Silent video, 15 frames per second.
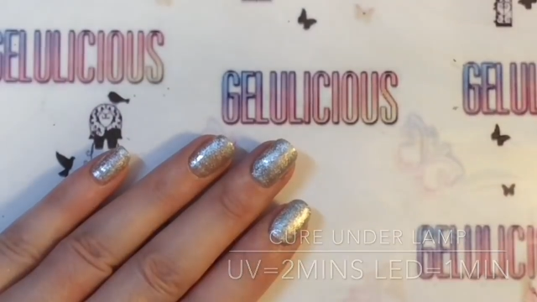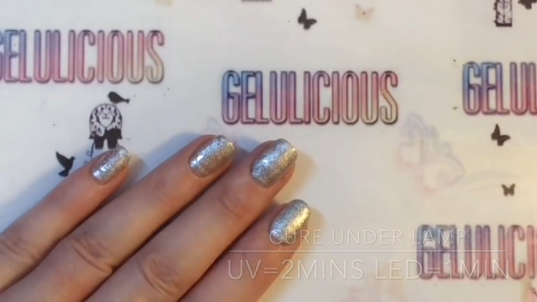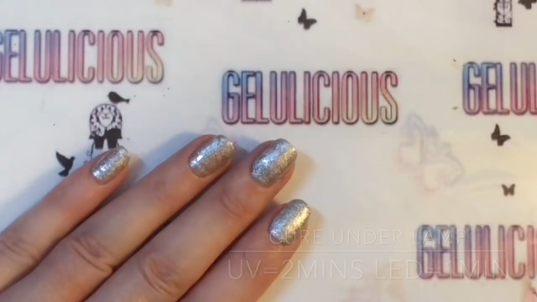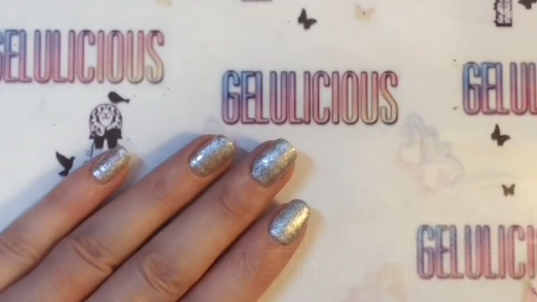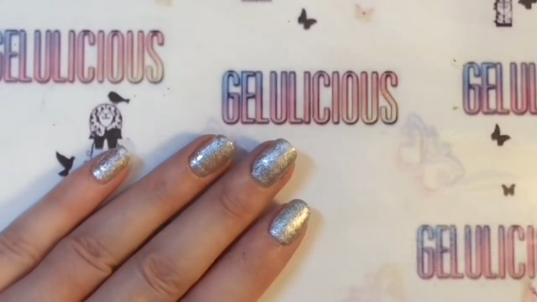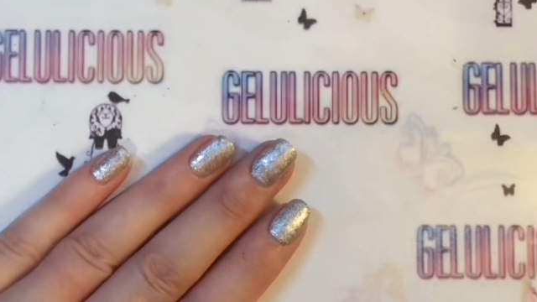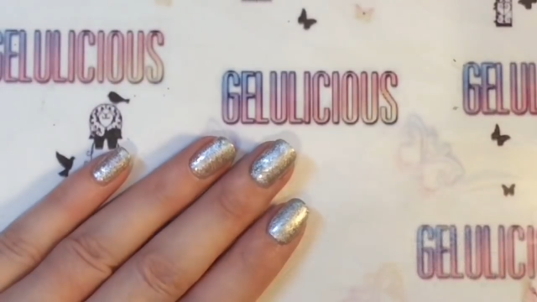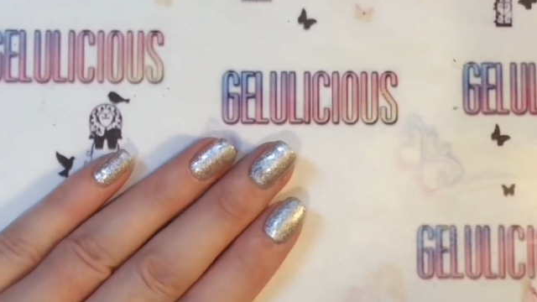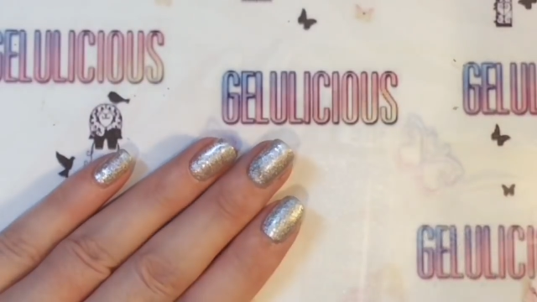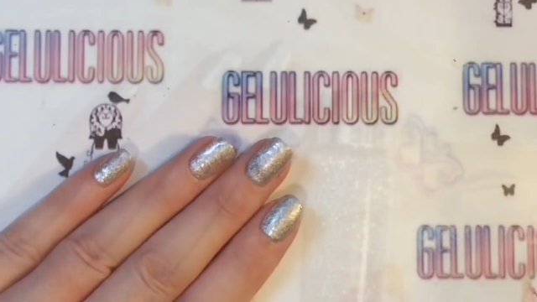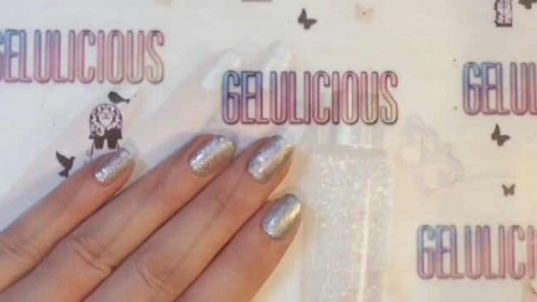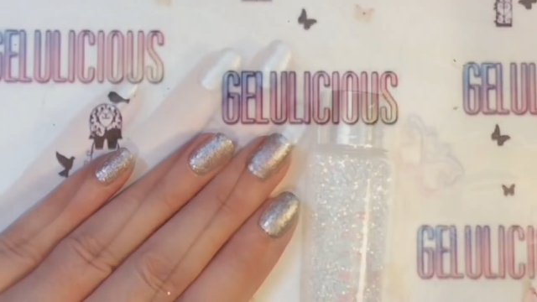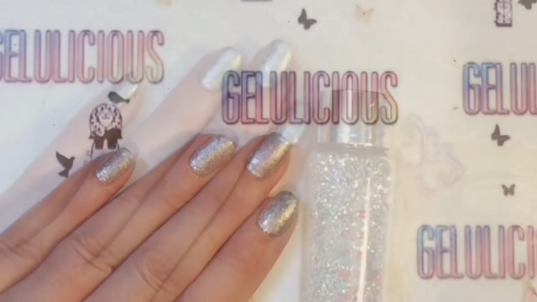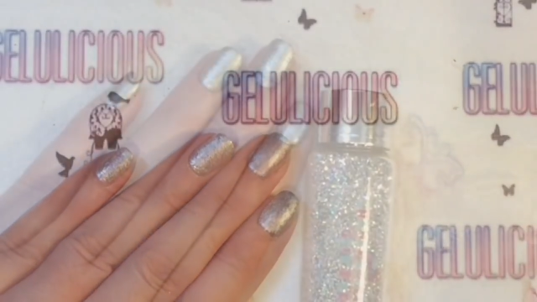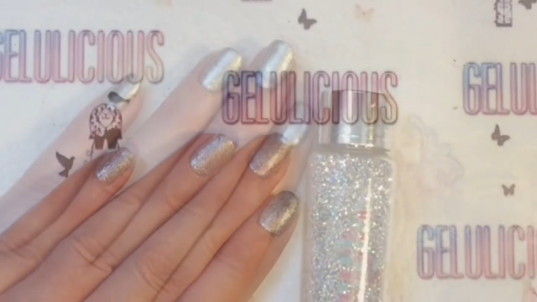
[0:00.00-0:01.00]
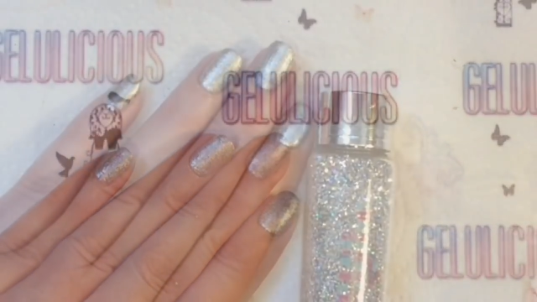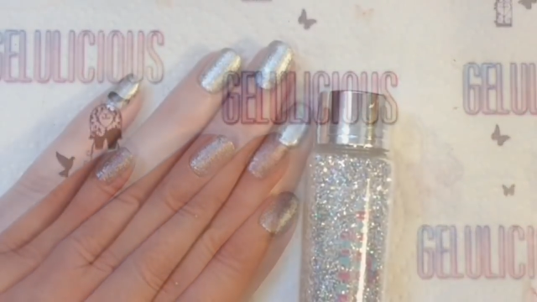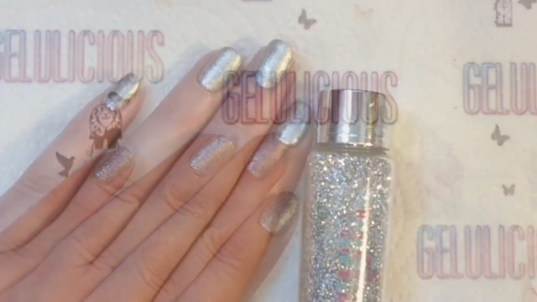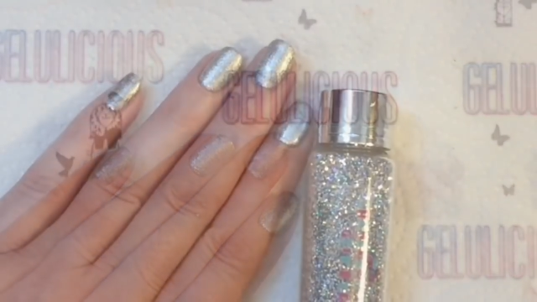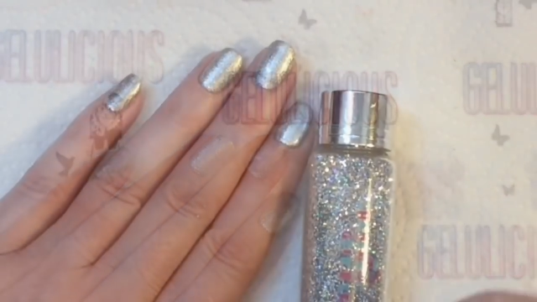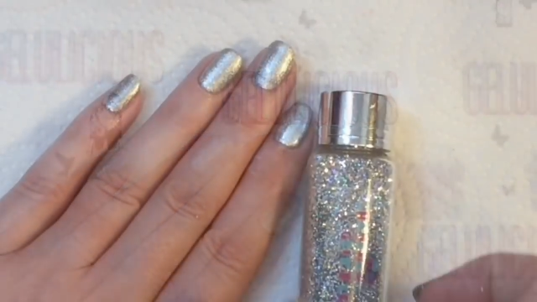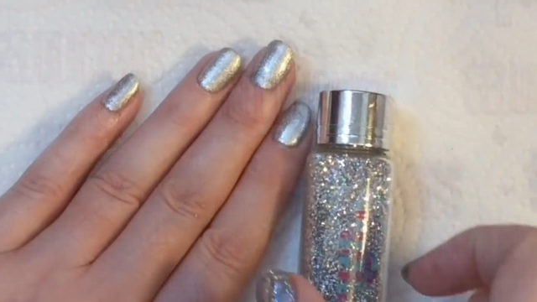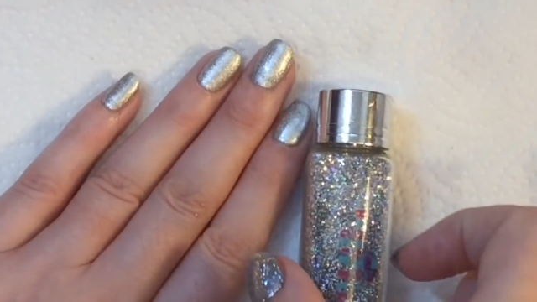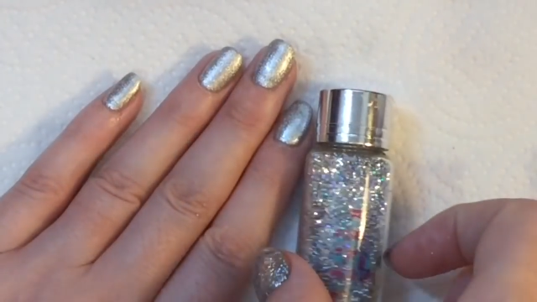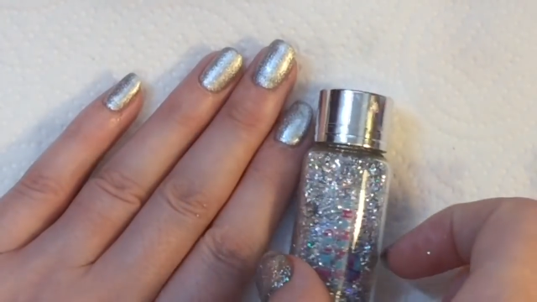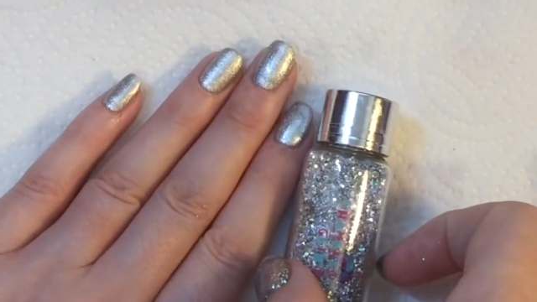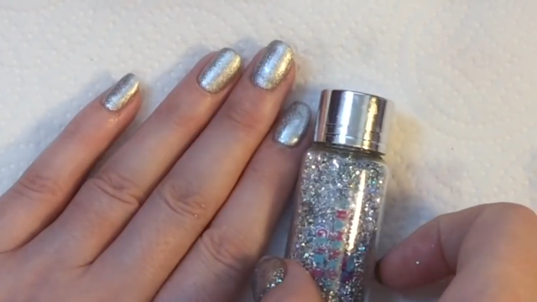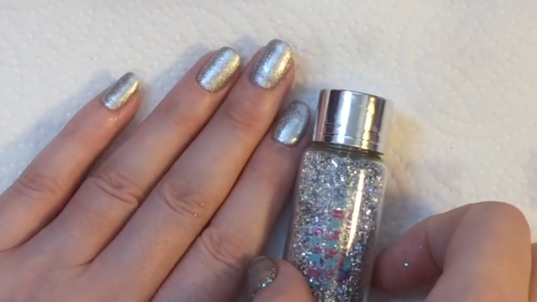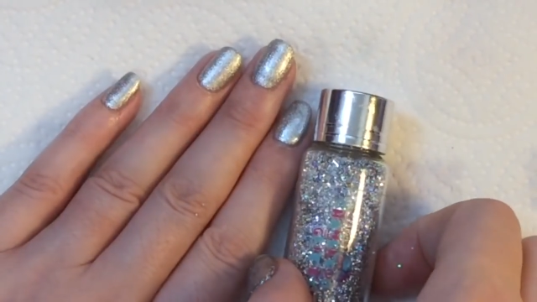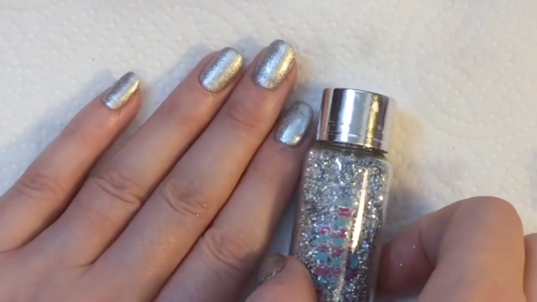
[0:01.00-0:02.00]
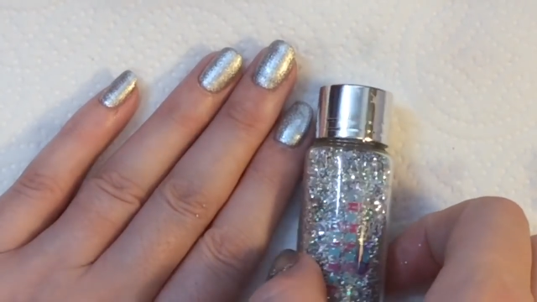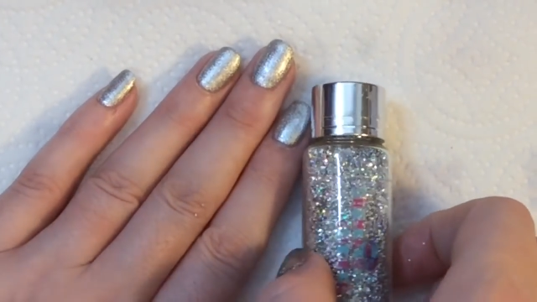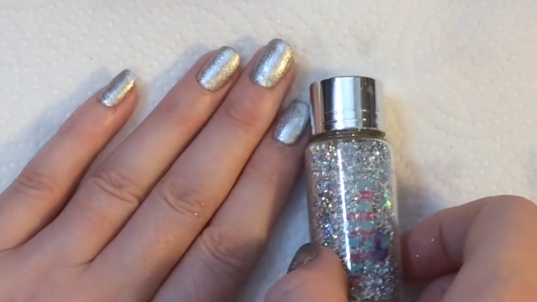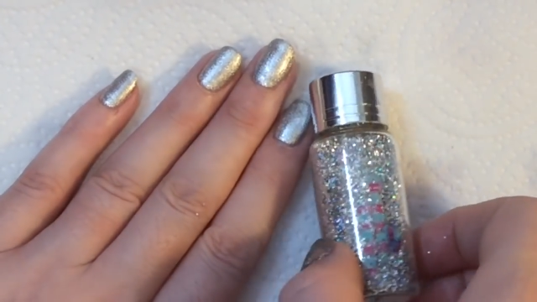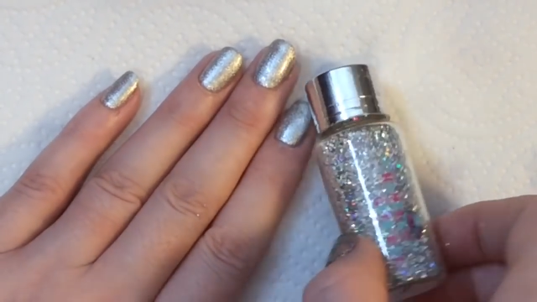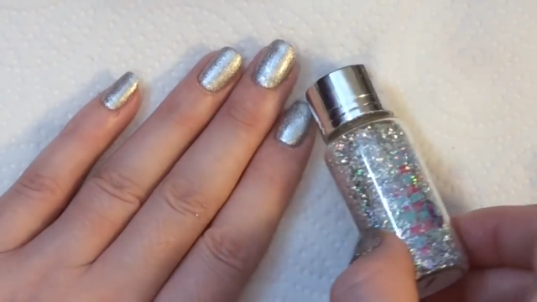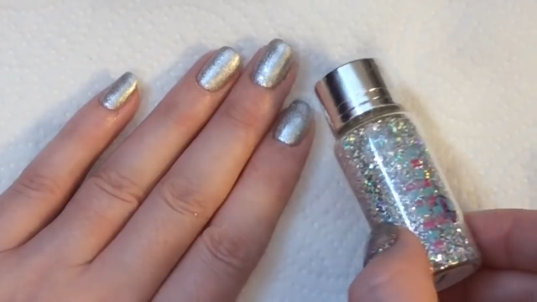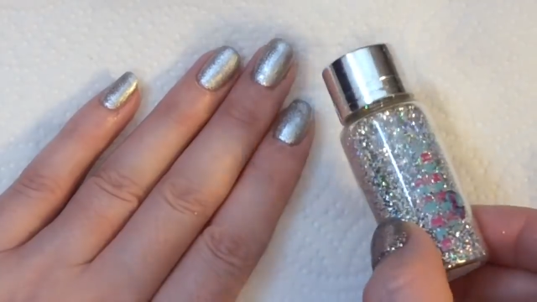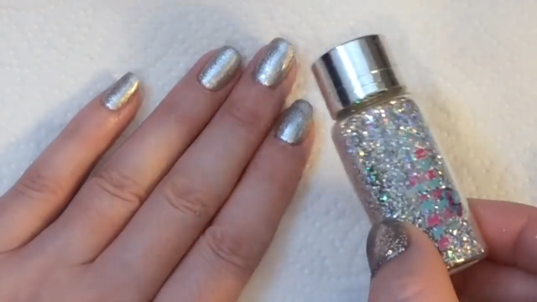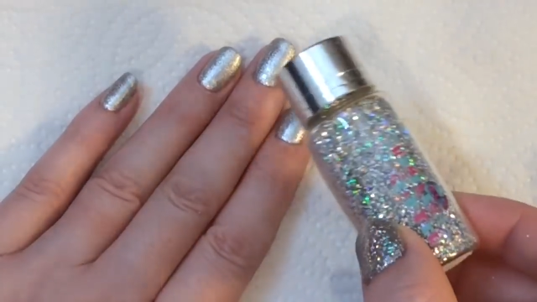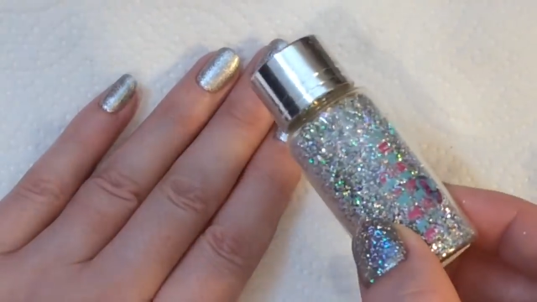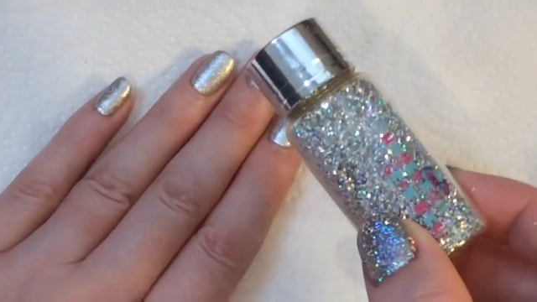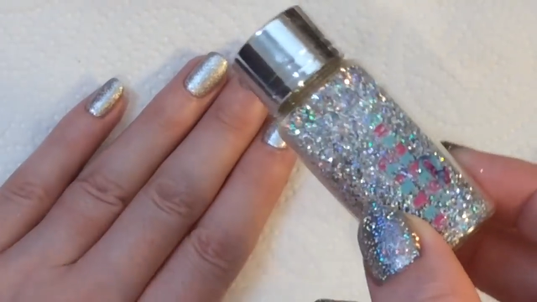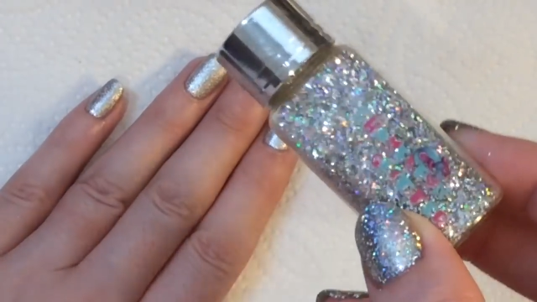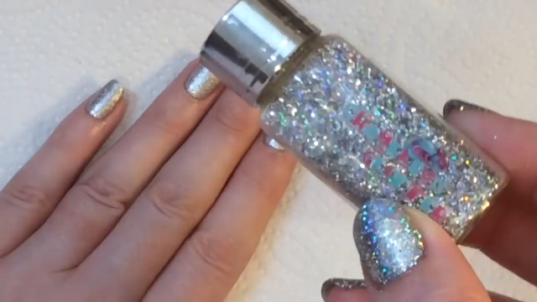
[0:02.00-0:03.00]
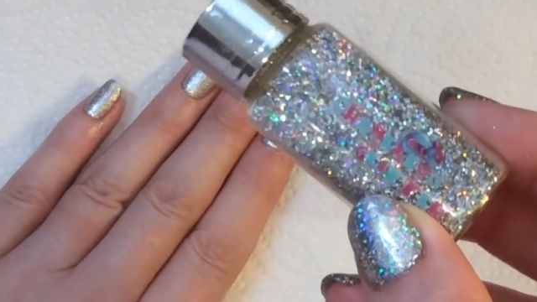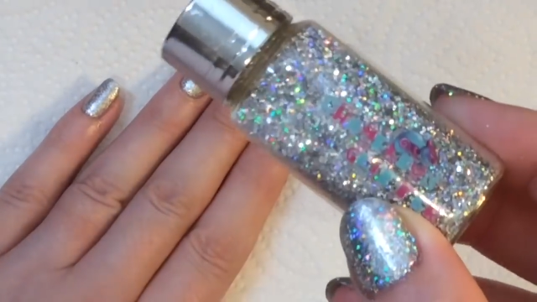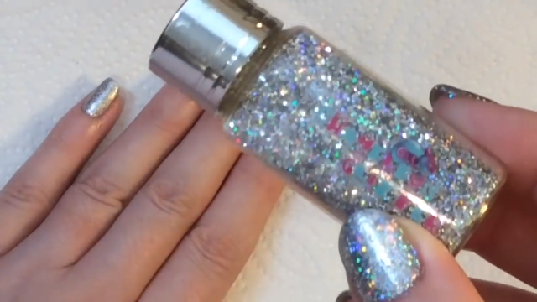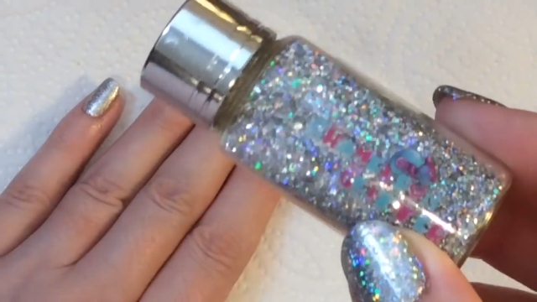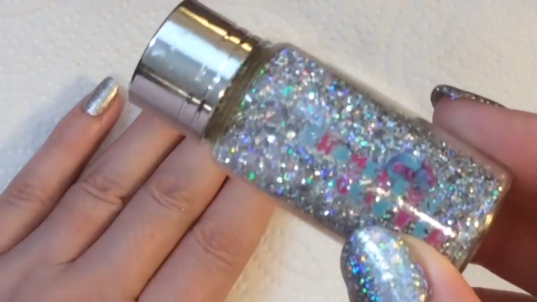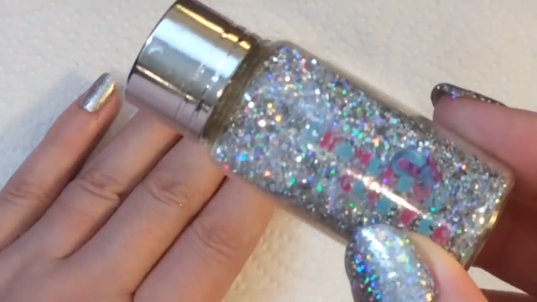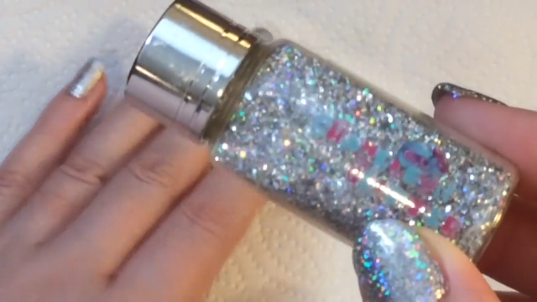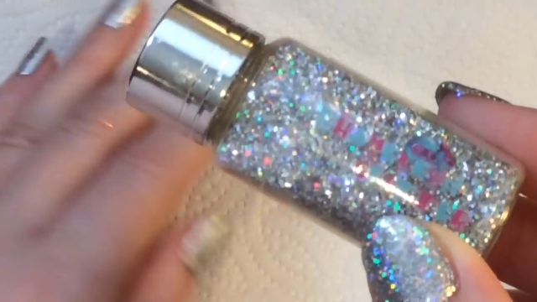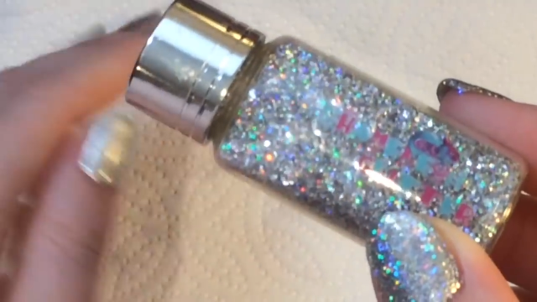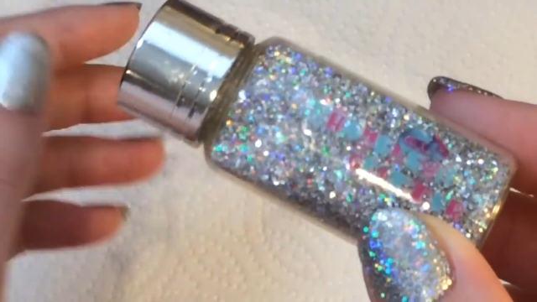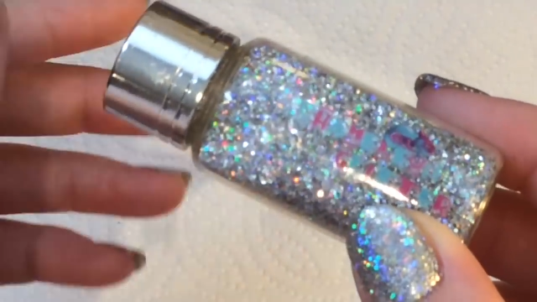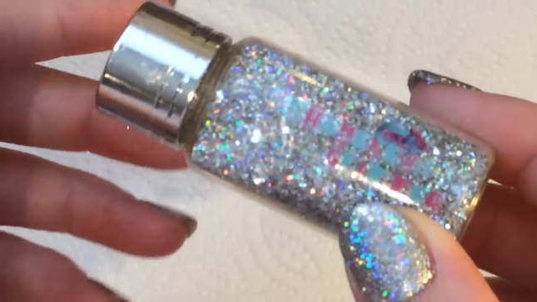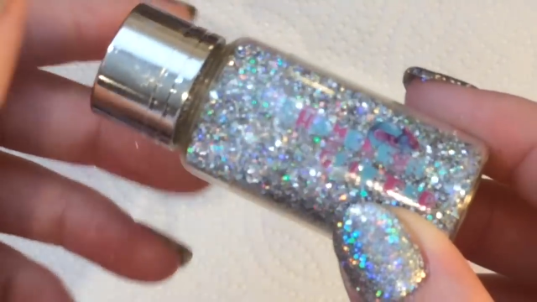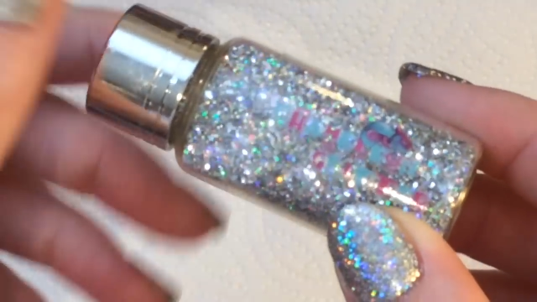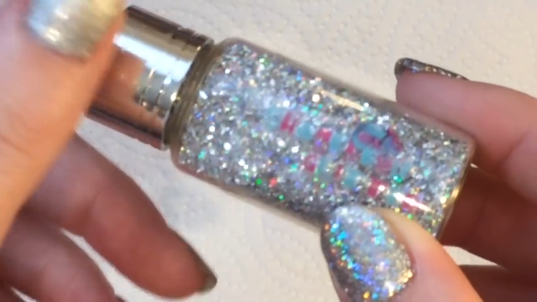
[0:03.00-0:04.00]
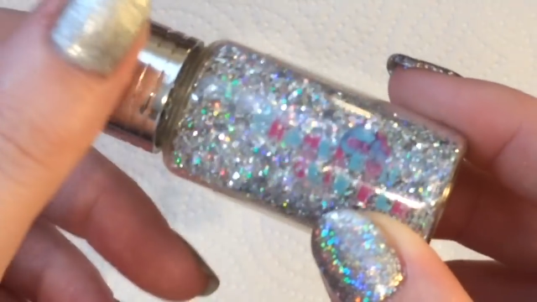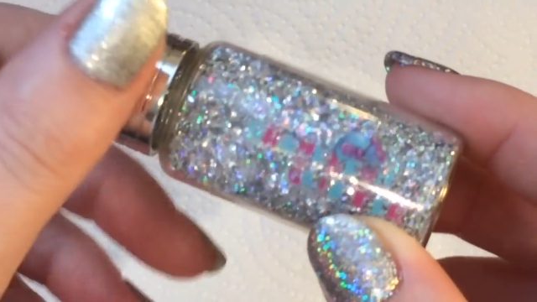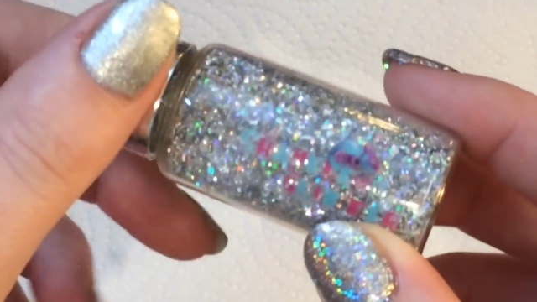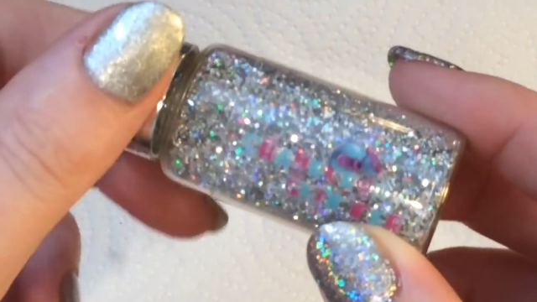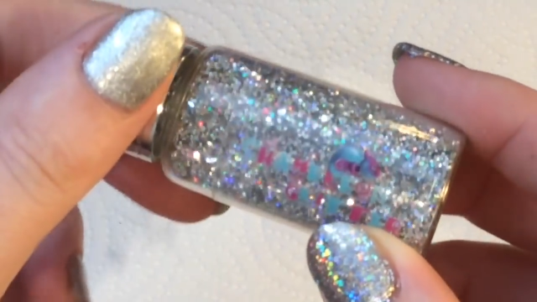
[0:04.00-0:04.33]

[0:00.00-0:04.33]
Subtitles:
[unreadable: no face in view]